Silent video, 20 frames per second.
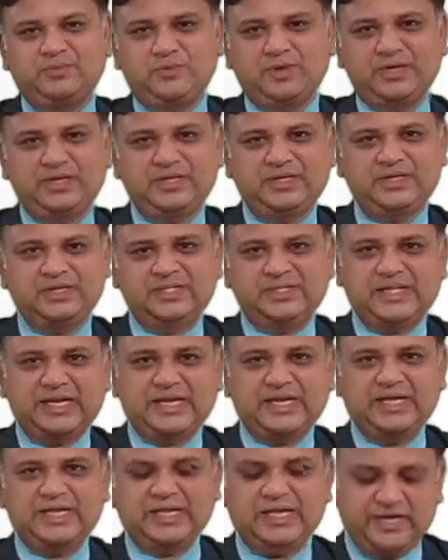point
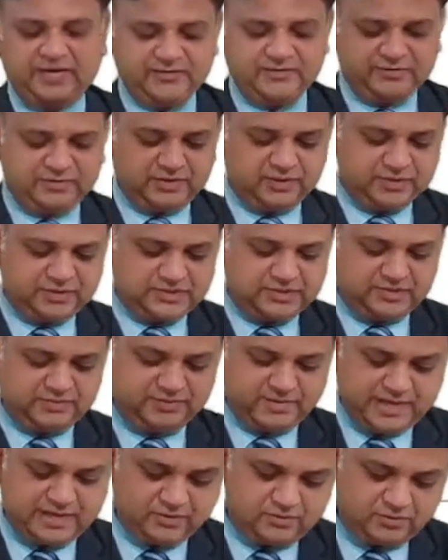slightly after some
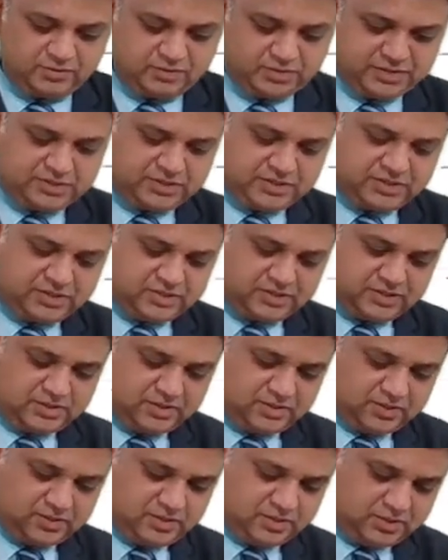calculations.
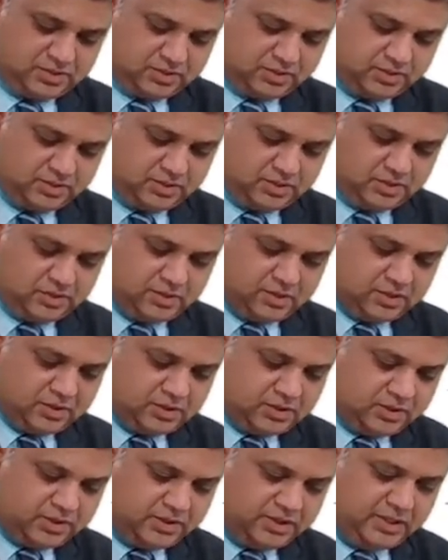
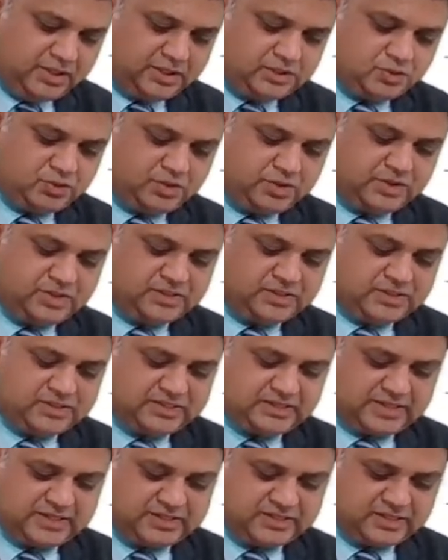Dear students, this
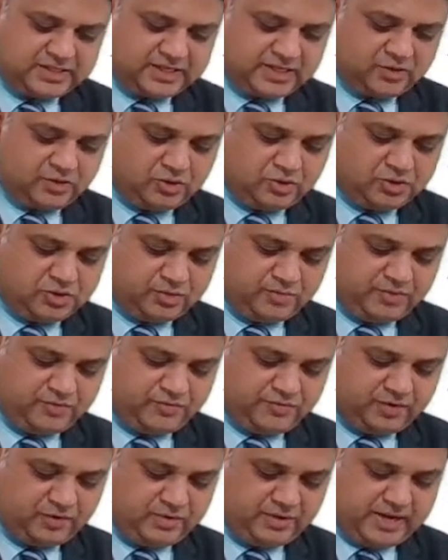answer can also be
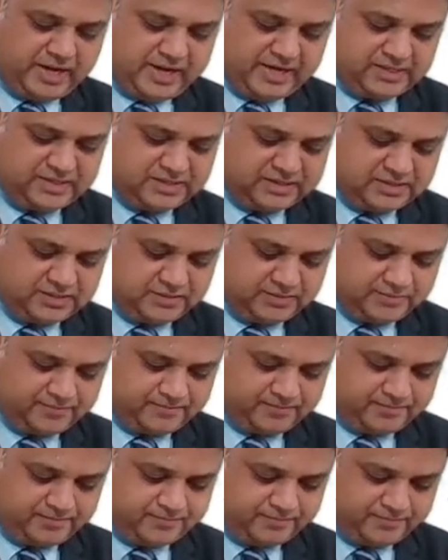found as
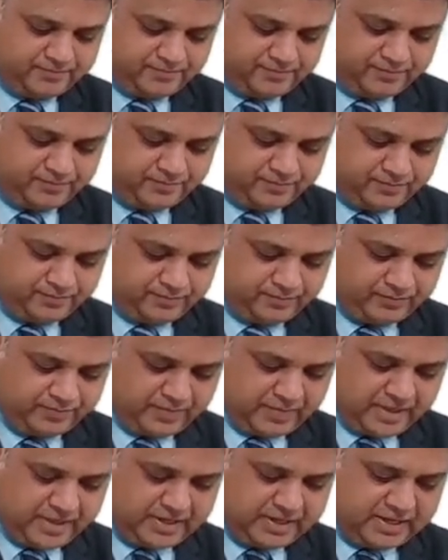
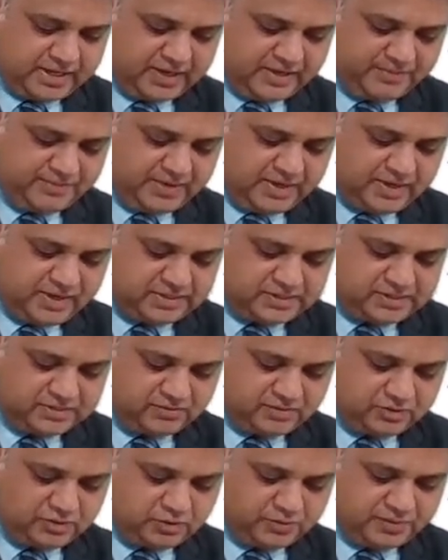KP is
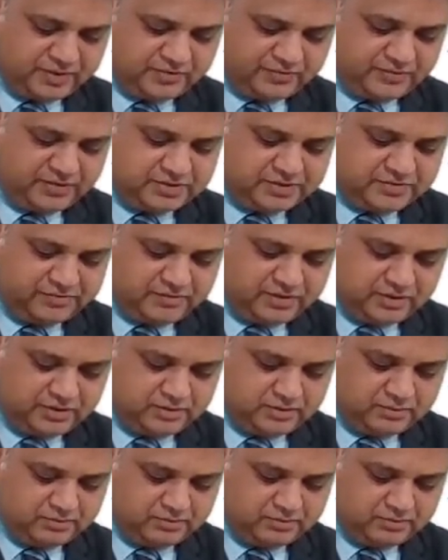equal to preference dividend.